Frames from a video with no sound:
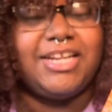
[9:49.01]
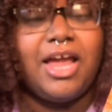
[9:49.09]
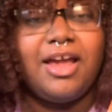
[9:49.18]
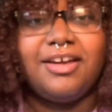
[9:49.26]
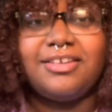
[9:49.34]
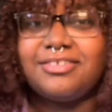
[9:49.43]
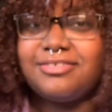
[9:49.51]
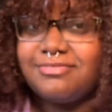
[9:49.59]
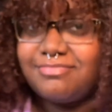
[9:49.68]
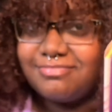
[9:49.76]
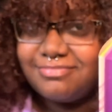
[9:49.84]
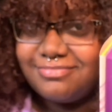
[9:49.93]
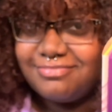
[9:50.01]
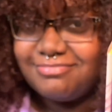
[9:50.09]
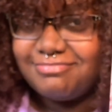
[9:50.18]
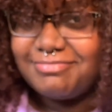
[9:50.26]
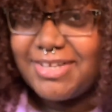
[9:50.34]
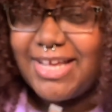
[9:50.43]
Like
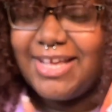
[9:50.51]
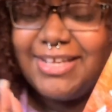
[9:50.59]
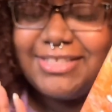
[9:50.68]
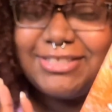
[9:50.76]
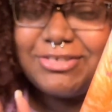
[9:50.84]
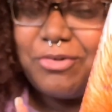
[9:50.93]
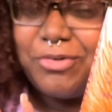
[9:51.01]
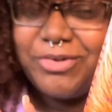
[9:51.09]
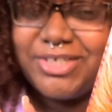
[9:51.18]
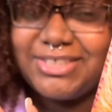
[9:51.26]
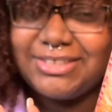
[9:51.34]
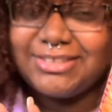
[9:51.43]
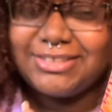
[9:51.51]
it's gorgeous.